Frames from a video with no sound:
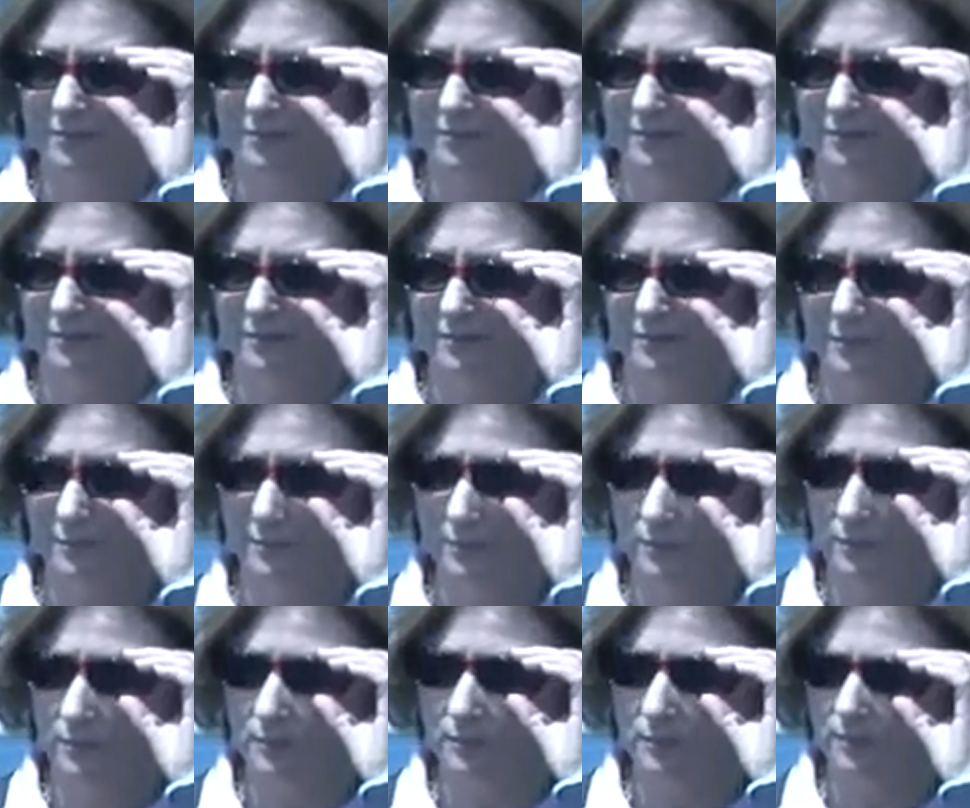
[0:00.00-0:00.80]

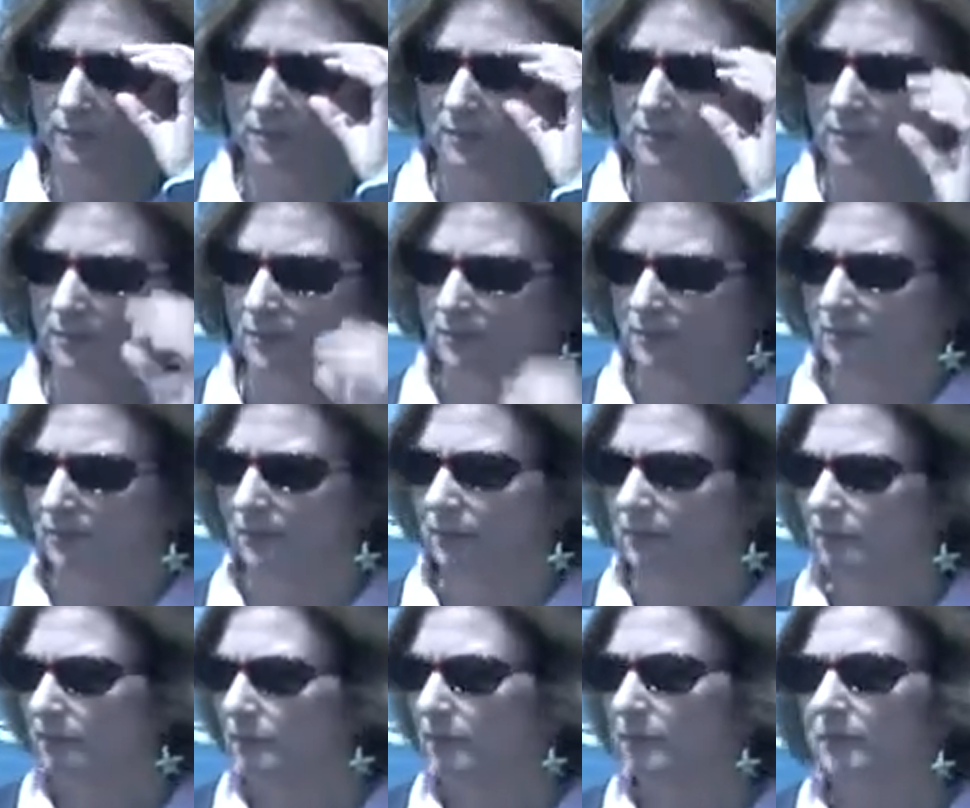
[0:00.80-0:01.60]

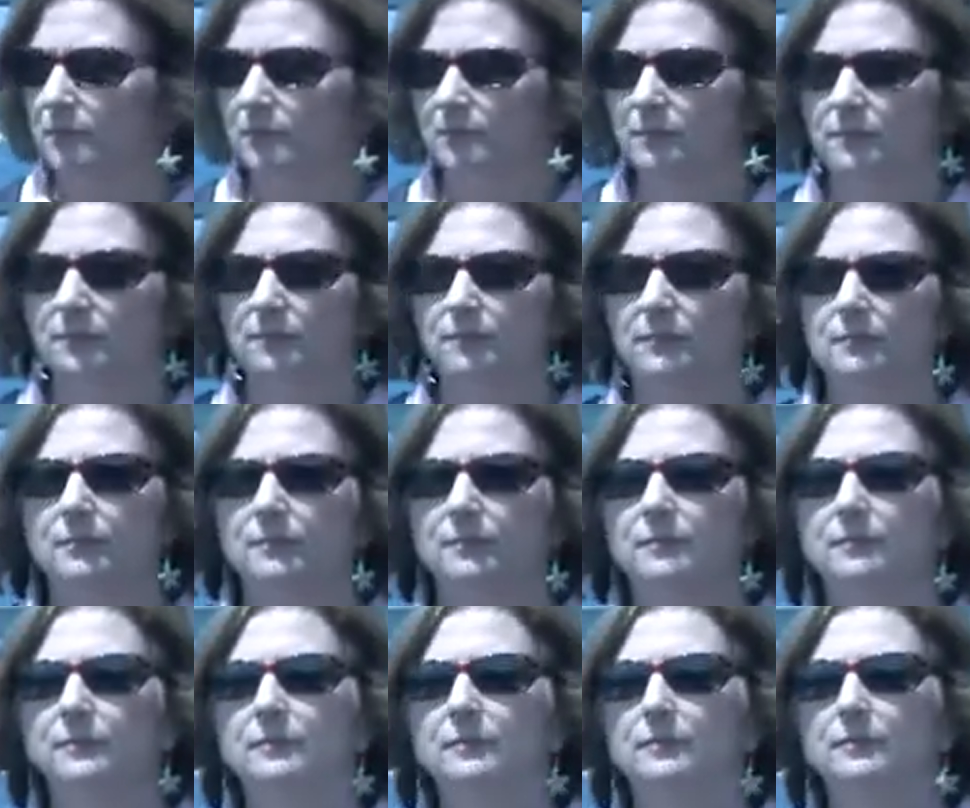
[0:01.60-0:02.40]

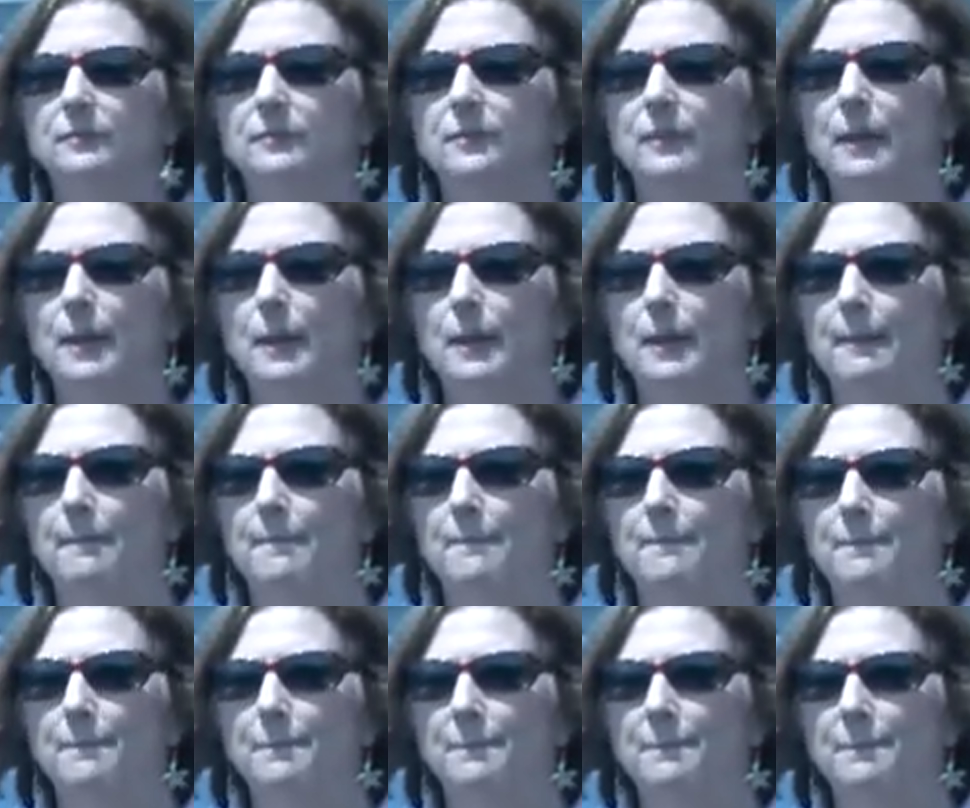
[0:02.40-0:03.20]

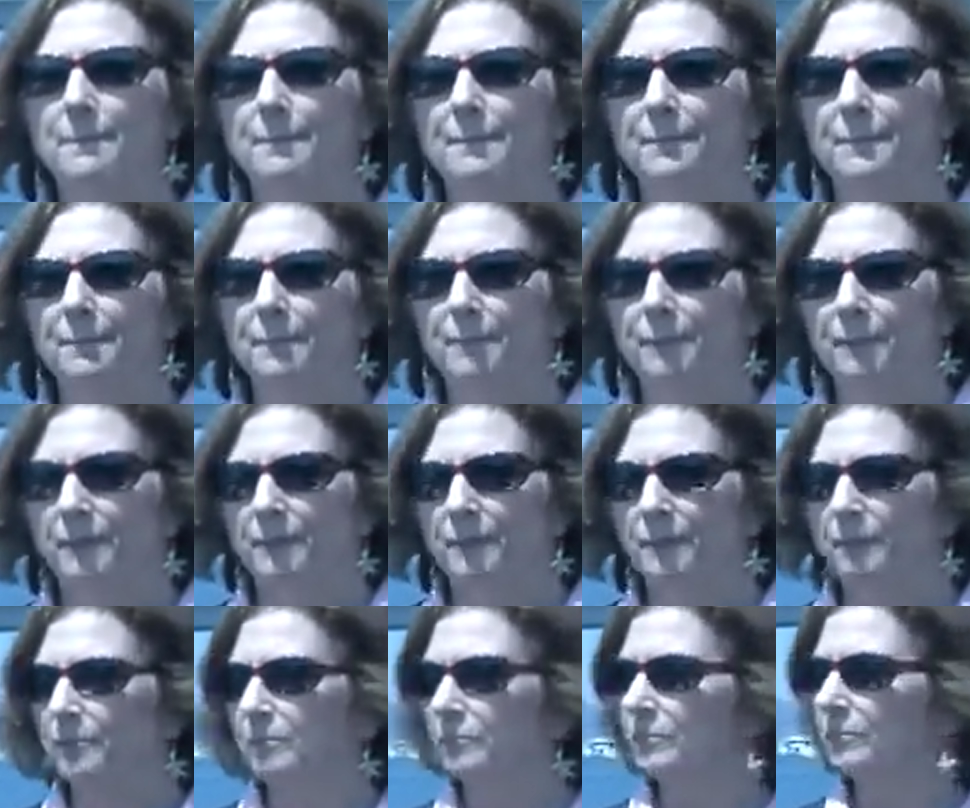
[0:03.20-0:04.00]

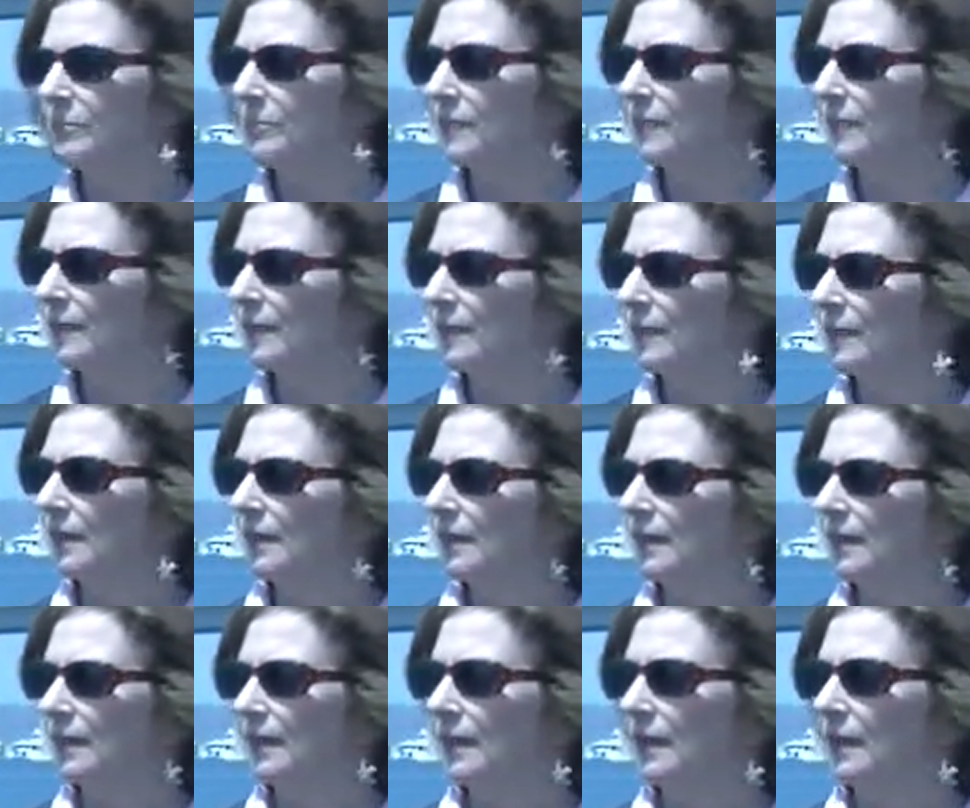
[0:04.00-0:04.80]

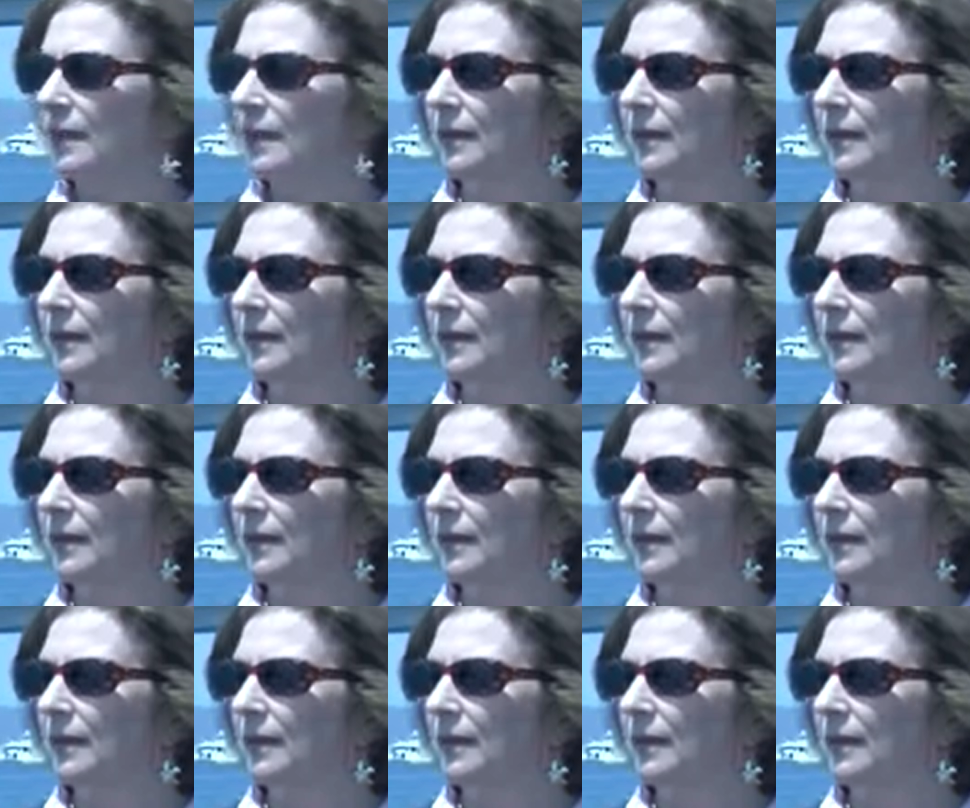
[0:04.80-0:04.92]
(not speaking)